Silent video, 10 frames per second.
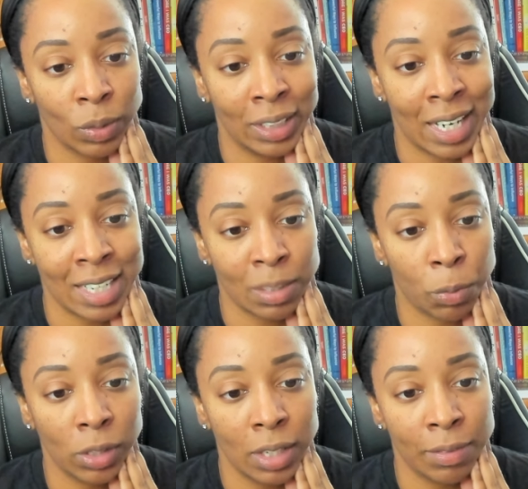a really nice
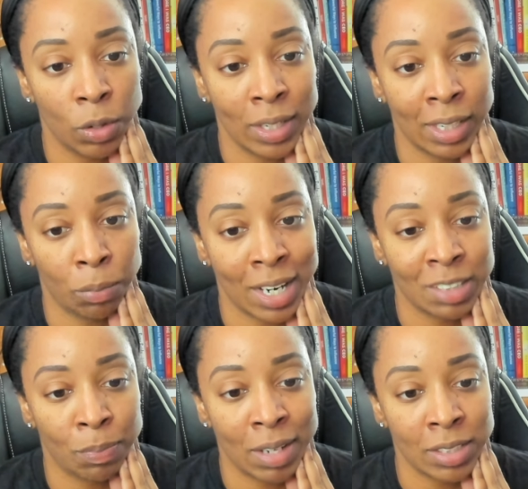support level and then
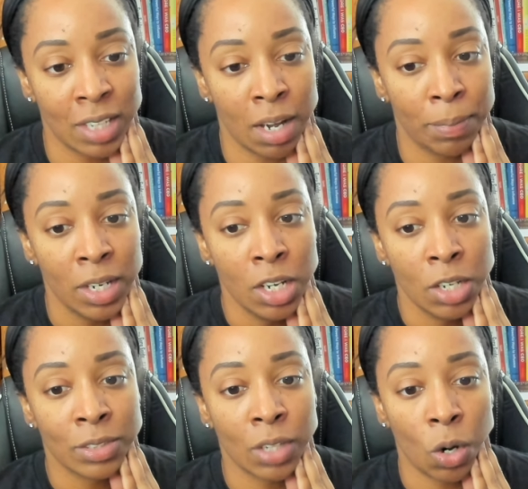price bounced up.
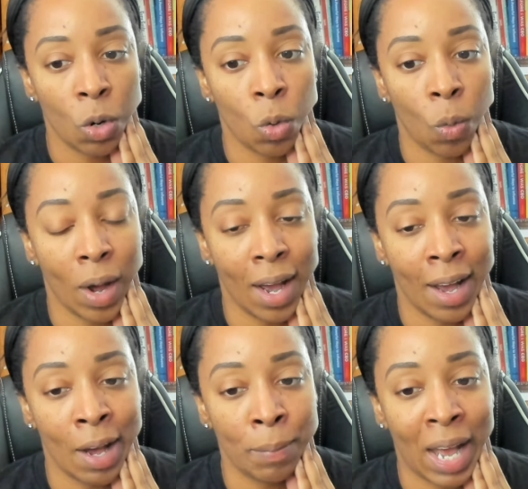So
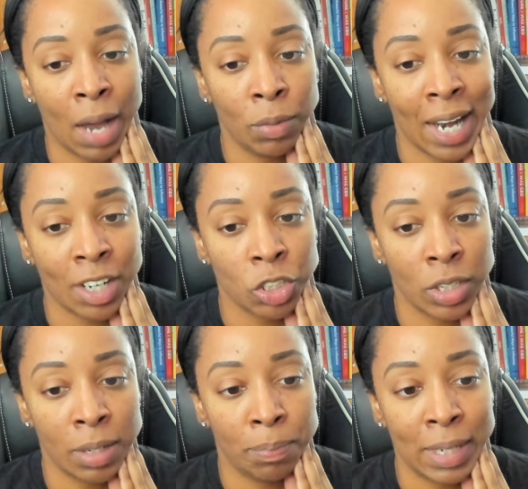I would
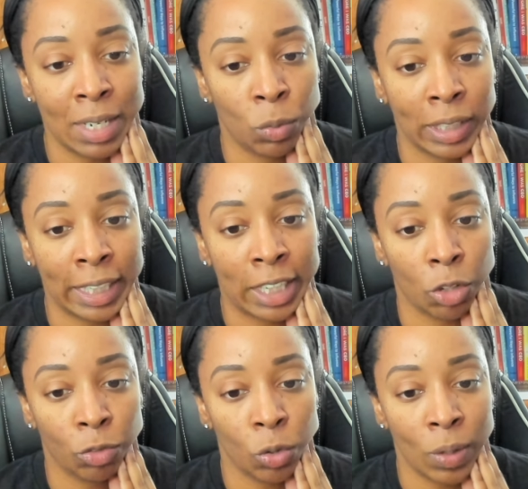actually be really
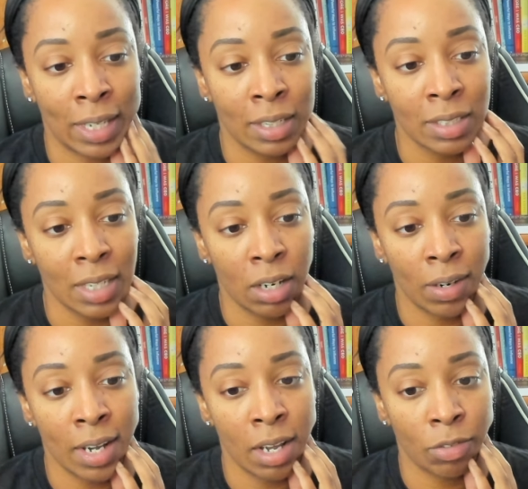careful in this
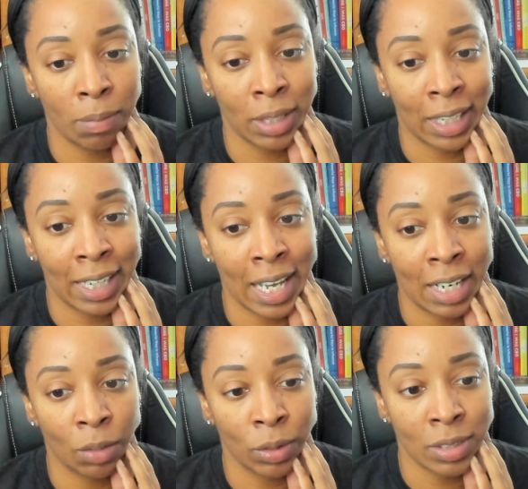area if I'm looking at
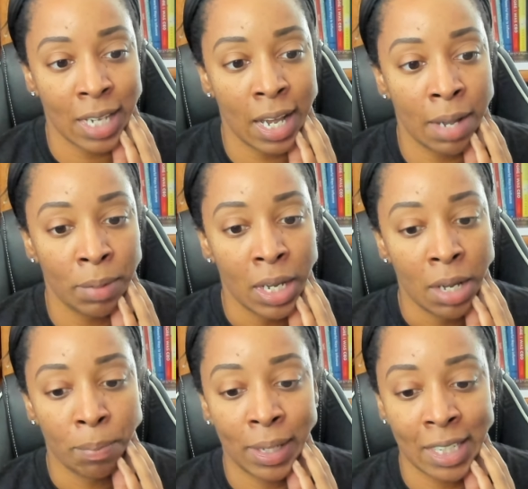it real time.
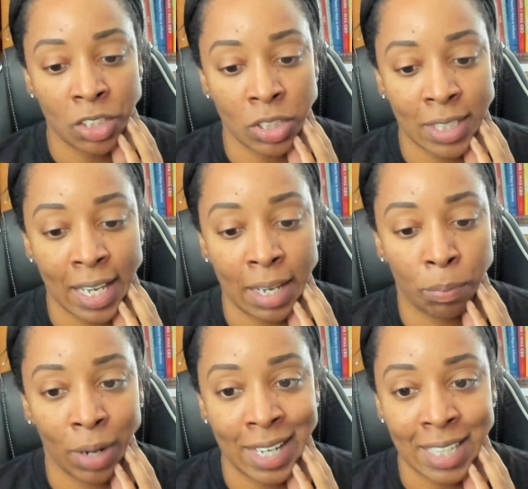But let's just say
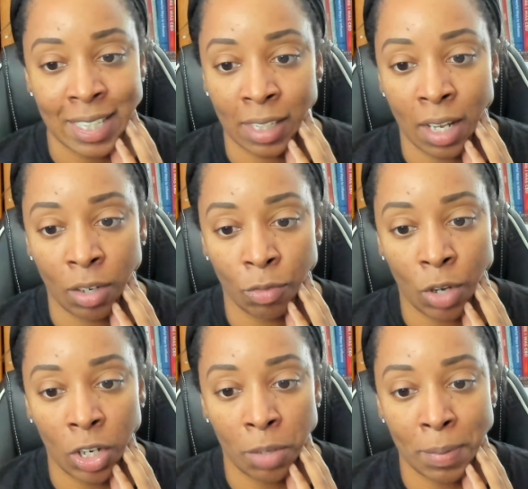price has a lot of
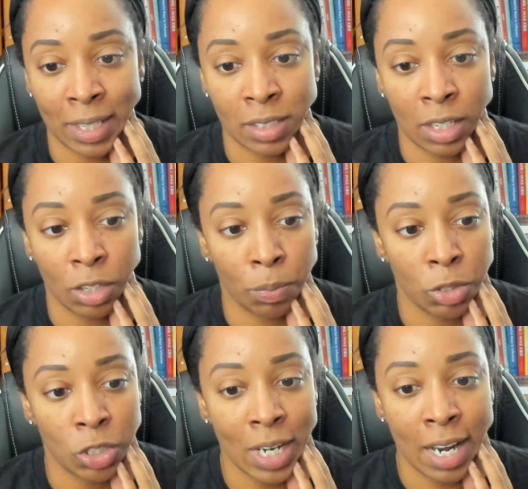volume and continue to
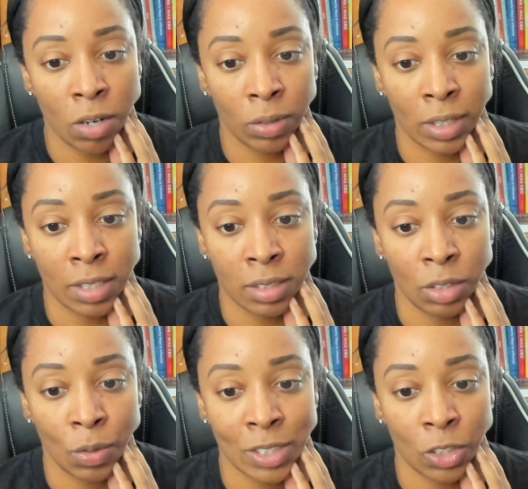push down because
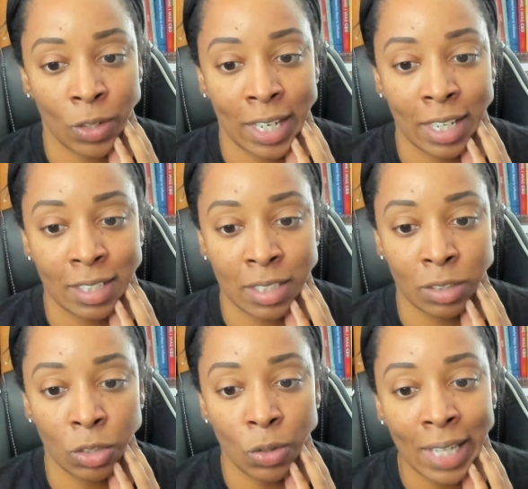US30 tends
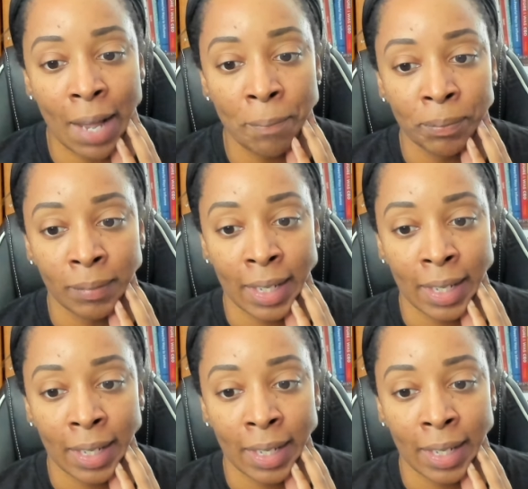to do that.